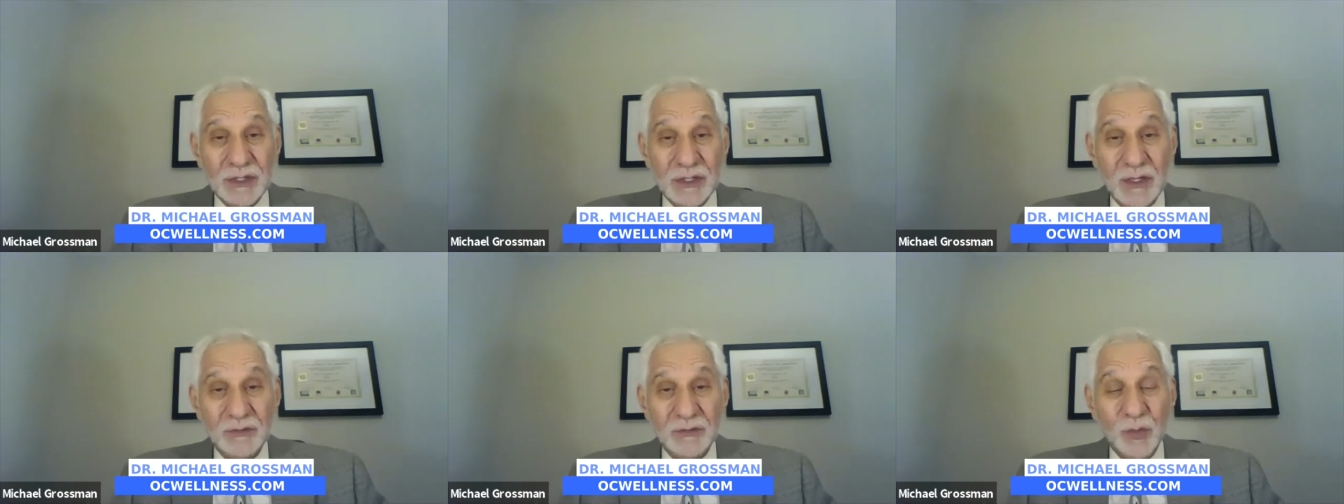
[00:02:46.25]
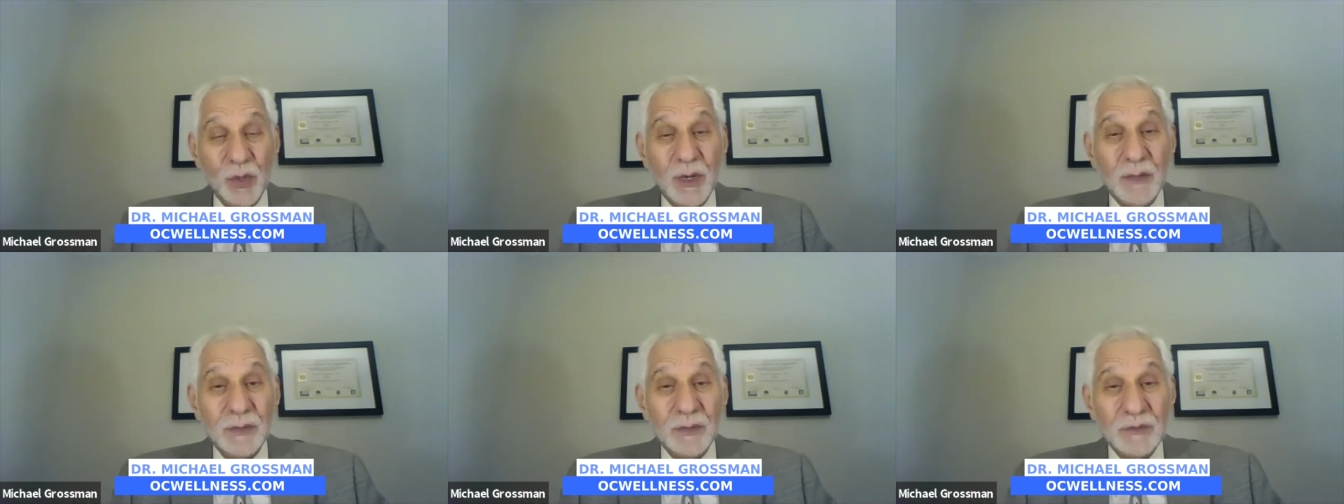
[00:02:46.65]
of
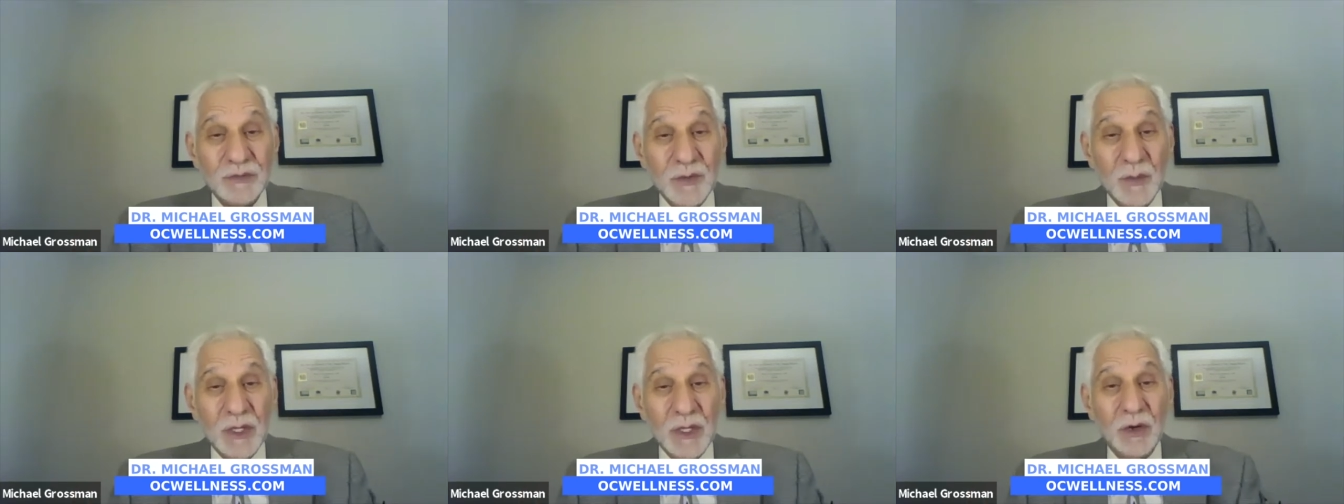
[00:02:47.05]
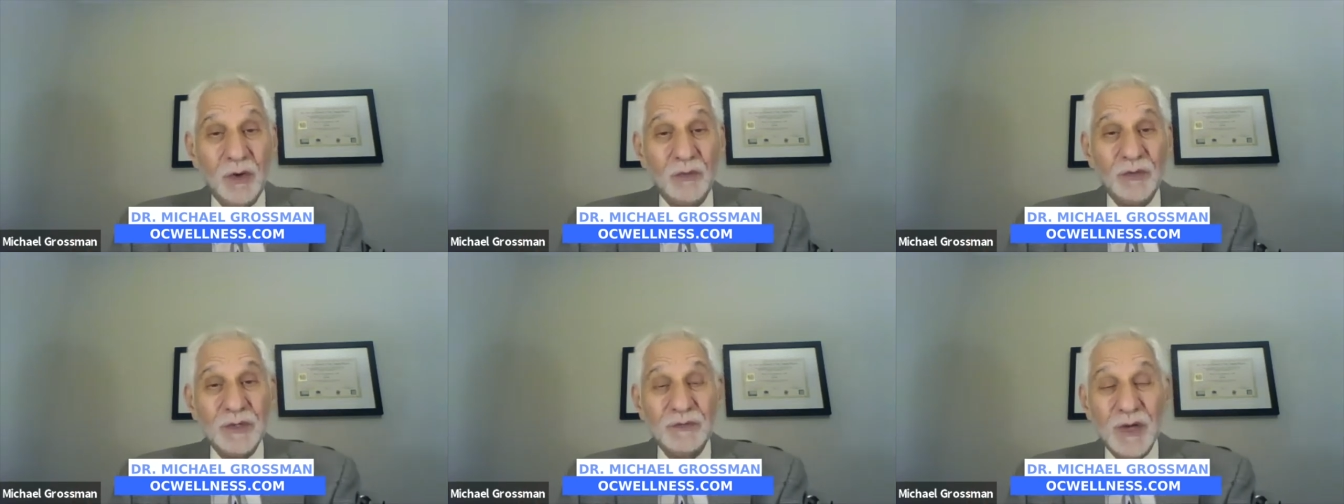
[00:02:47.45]
problems from the
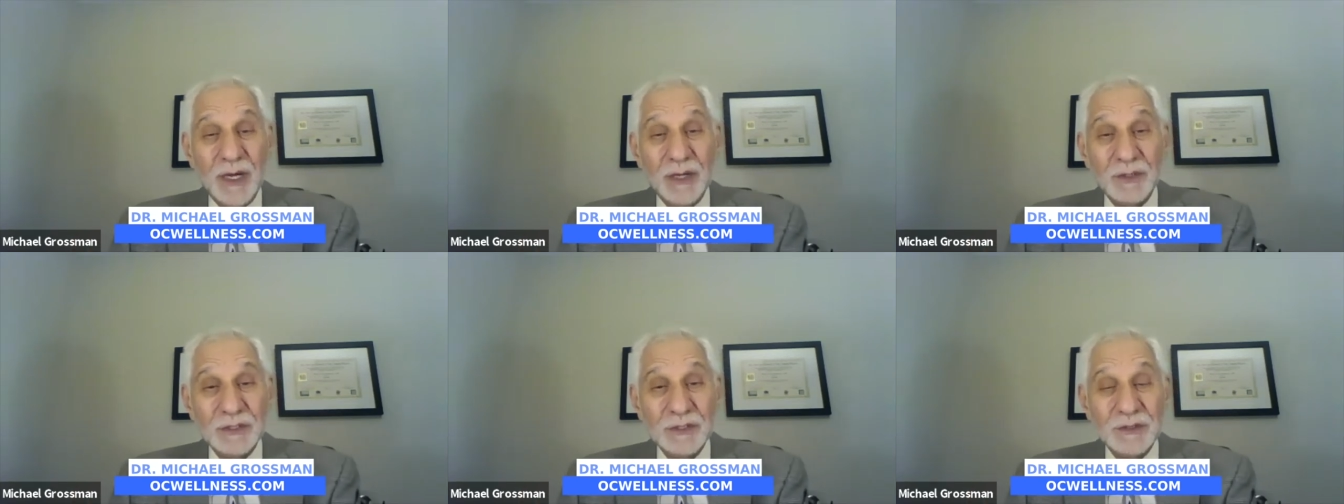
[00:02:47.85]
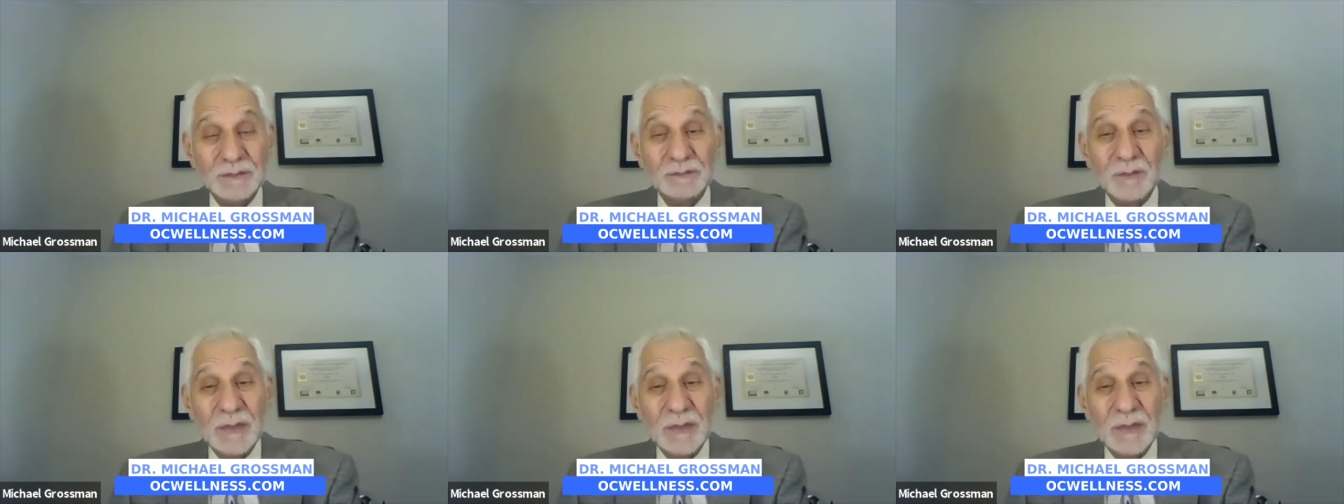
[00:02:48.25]
COVID virus.